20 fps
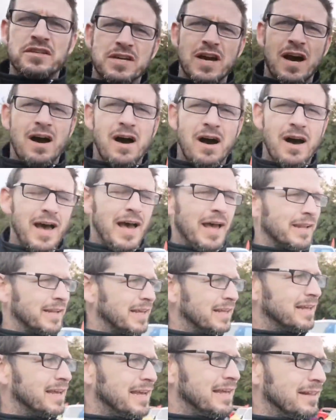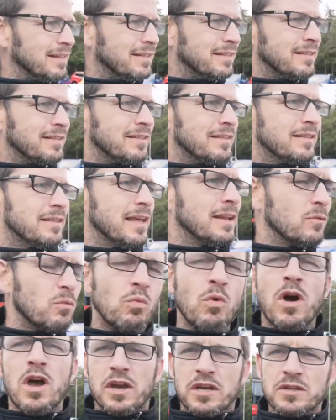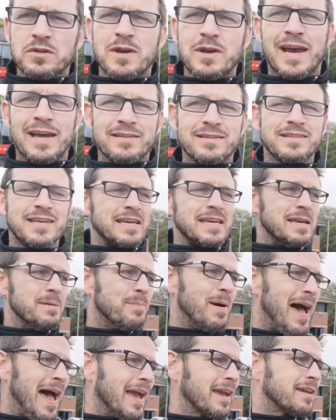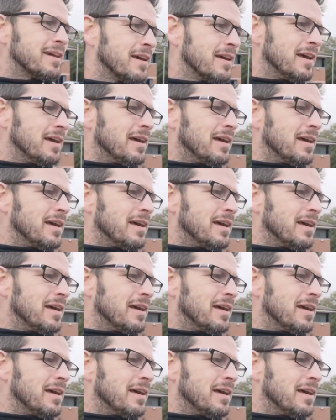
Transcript: car and it didn't work and you had to take it back,